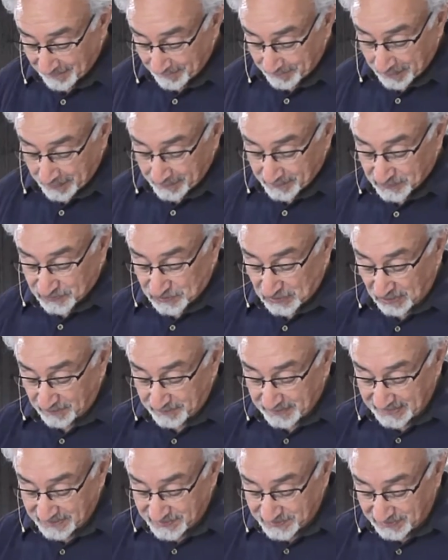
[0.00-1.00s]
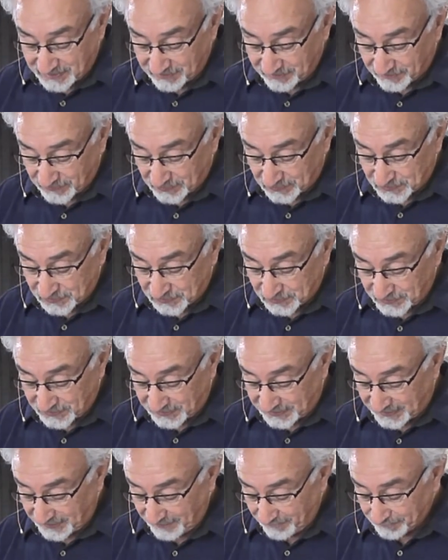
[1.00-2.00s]
Psalm 18 verse
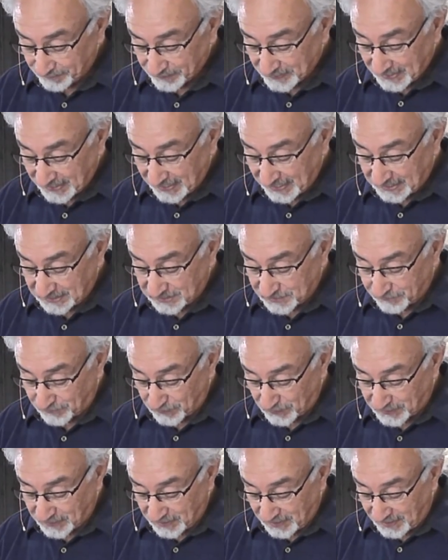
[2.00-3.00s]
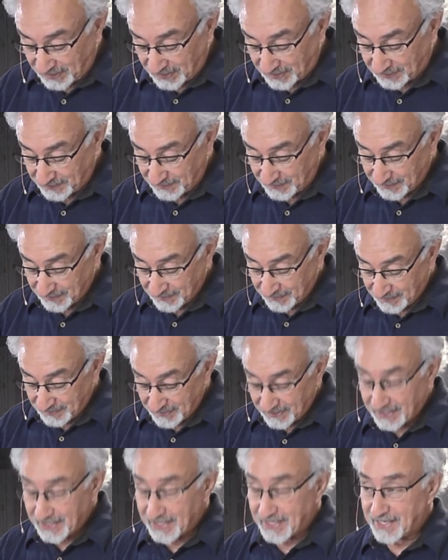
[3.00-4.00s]
30, as for God,
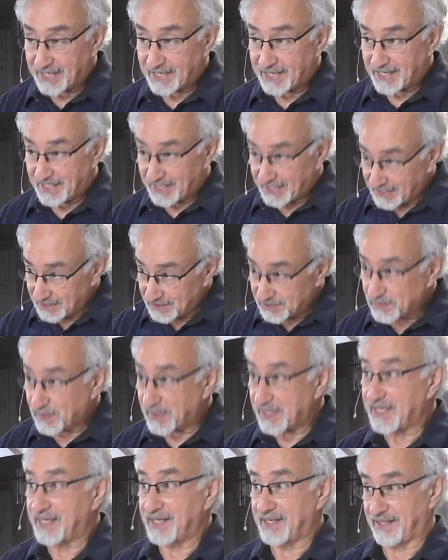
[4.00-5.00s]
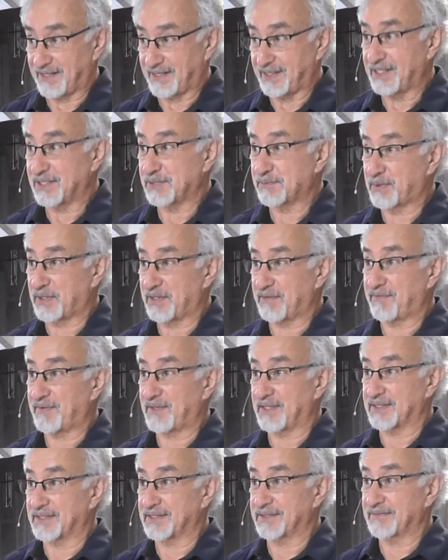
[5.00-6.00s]
his way is
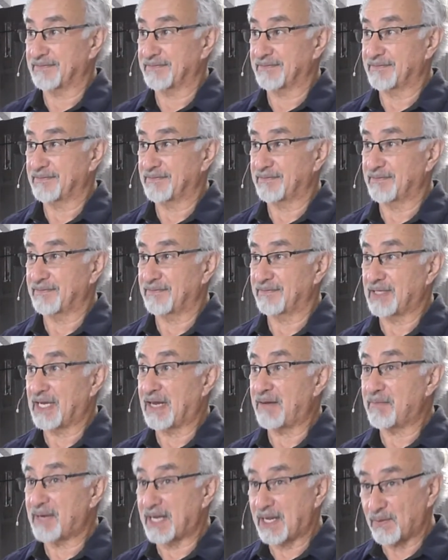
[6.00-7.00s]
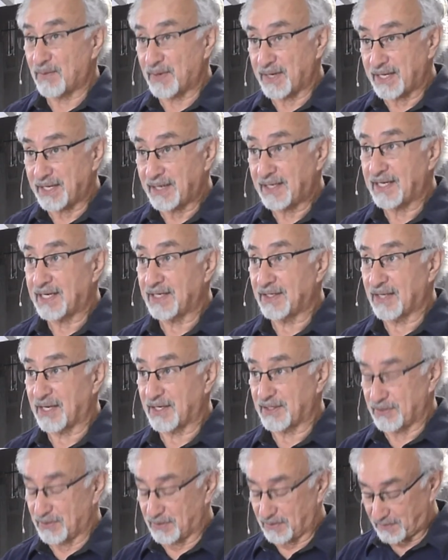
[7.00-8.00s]
perfect. Not my way and
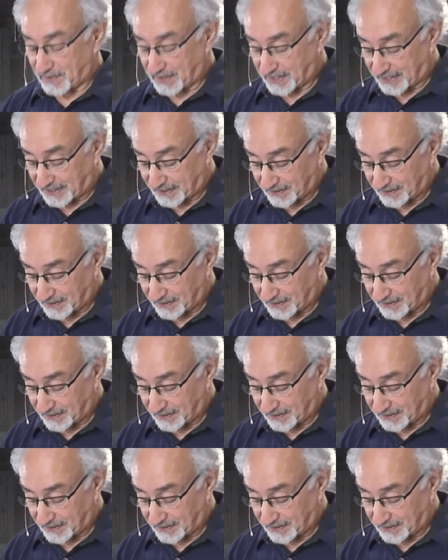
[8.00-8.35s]
not your way.